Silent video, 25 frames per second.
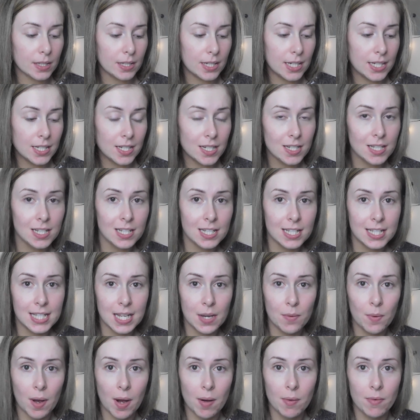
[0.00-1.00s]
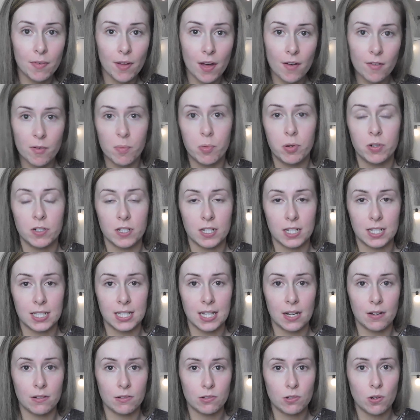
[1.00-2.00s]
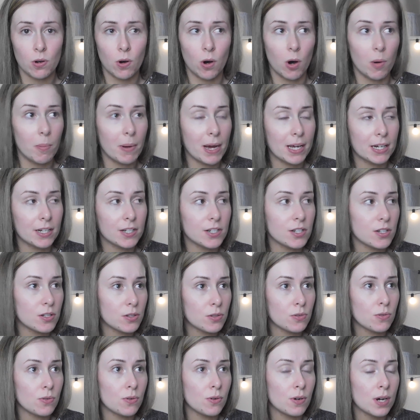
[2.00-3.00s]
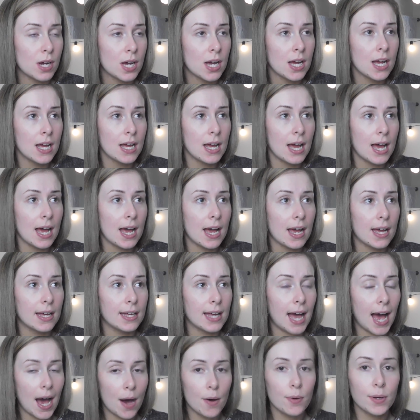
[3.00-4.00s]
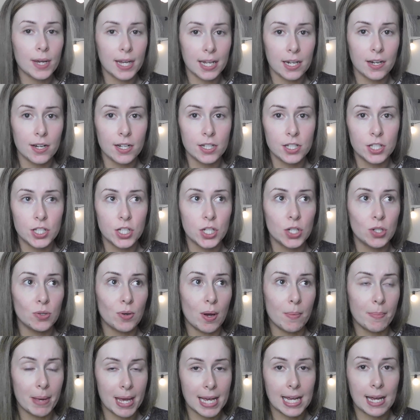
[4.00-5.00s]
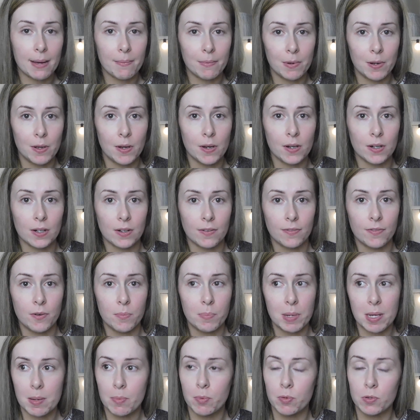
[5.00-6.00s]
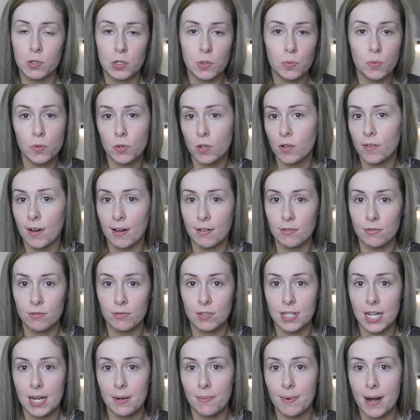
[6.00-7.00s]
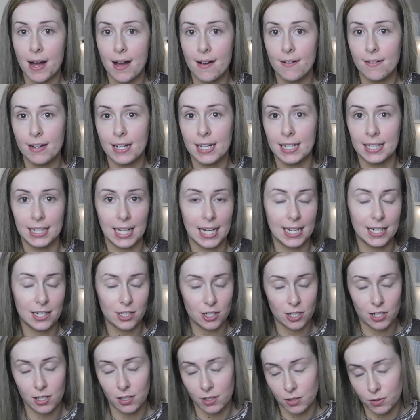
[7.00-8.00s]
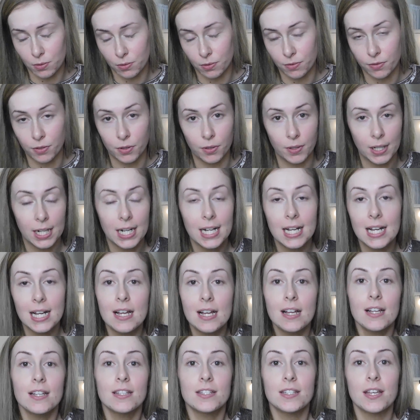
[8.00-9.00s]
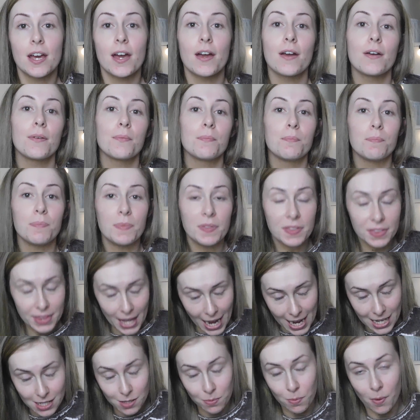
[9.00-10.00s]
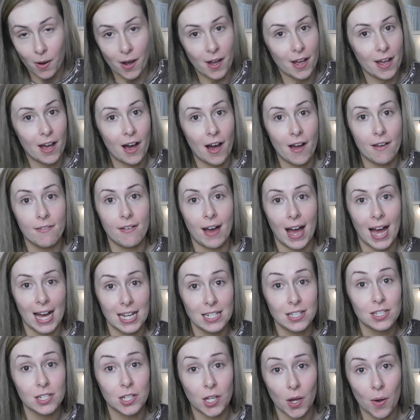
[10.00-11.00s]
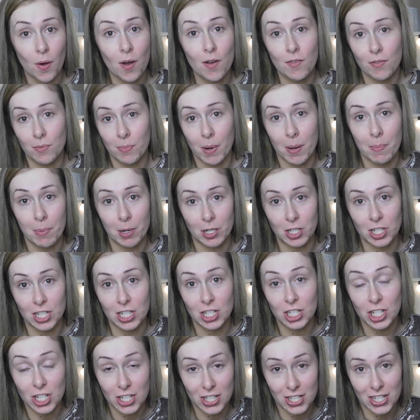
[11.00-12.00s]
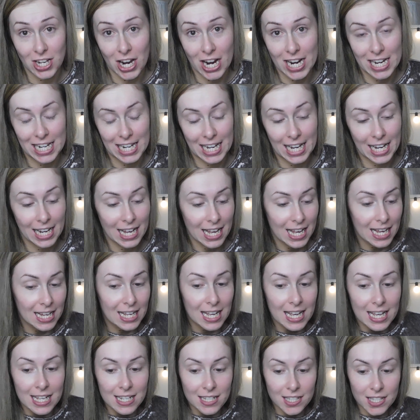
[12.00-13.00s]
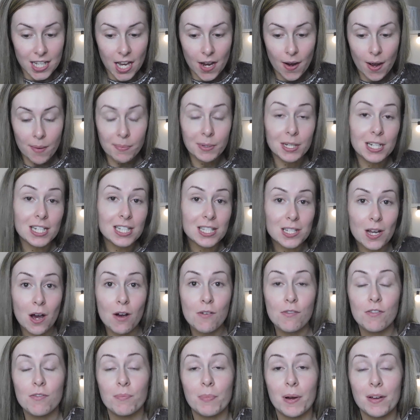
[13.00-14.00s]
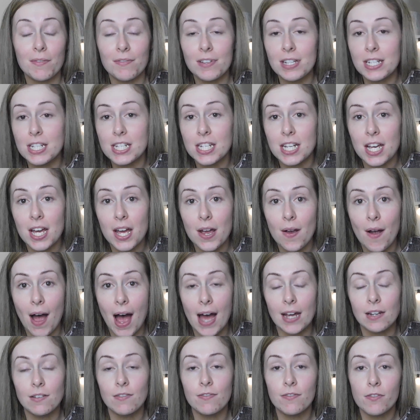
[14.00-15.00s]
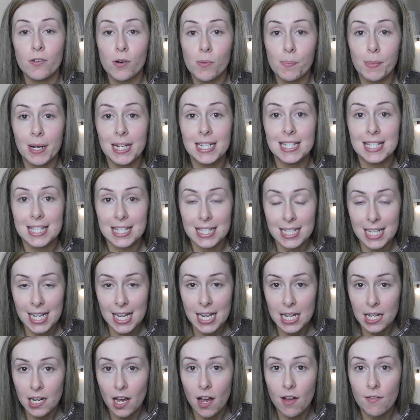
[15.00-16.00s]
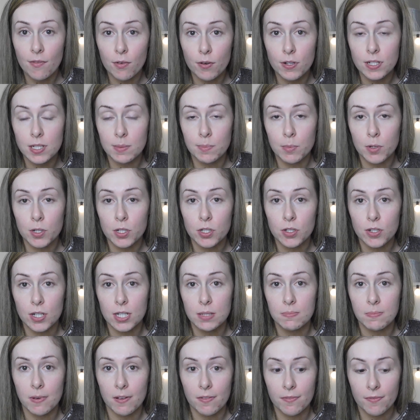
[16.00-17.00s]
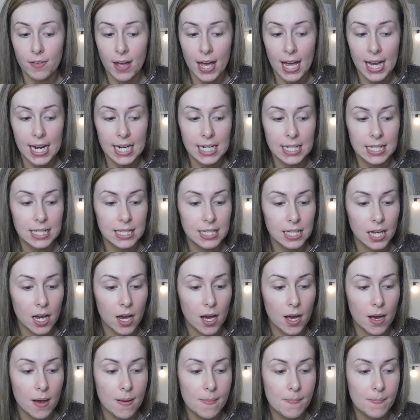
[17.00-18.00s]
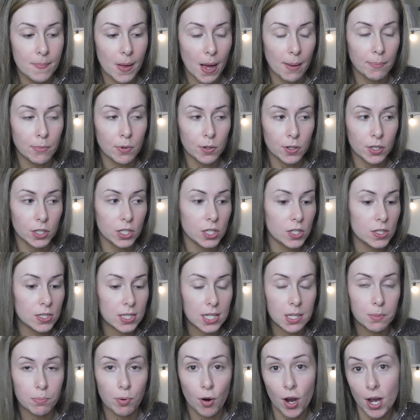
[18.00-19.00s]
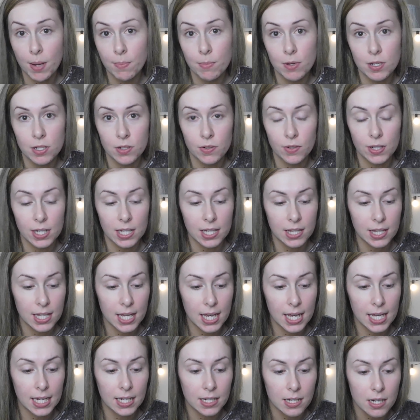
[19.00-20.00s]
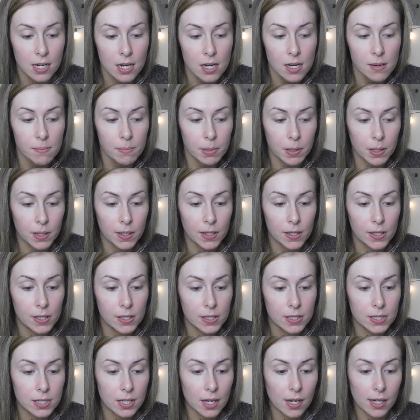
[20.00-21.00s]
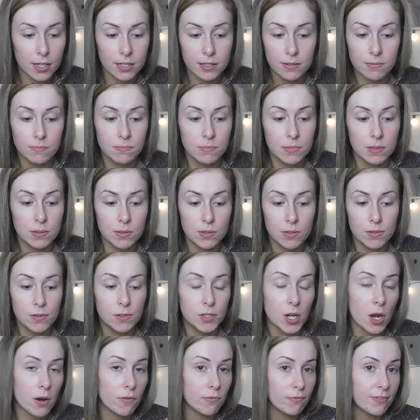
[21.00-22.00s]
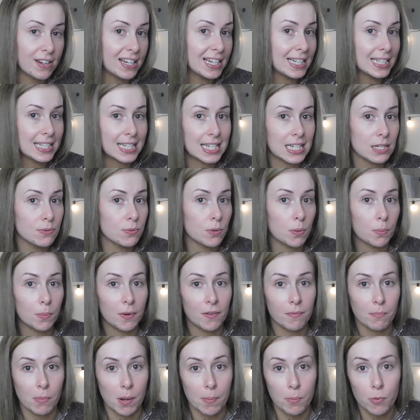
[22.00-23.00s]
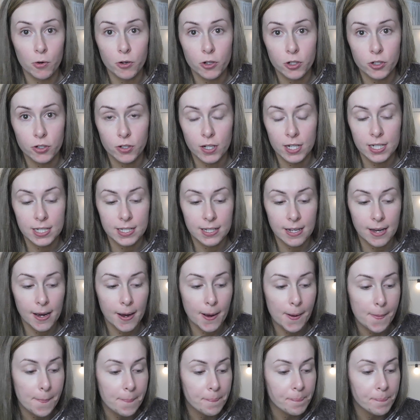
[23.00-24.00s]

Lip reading: It doesn't sit well with other products out on top, and I just thought, how can I do a makeup look for people to walk around all day wearing, and it just looks awful. So that's why I've had to go over my budget just slightly. So I'm going to start off with my video, and for my skin I've already moisturised my face. I'm not going to use any primers or anything because I don't really need one with my moisturiser.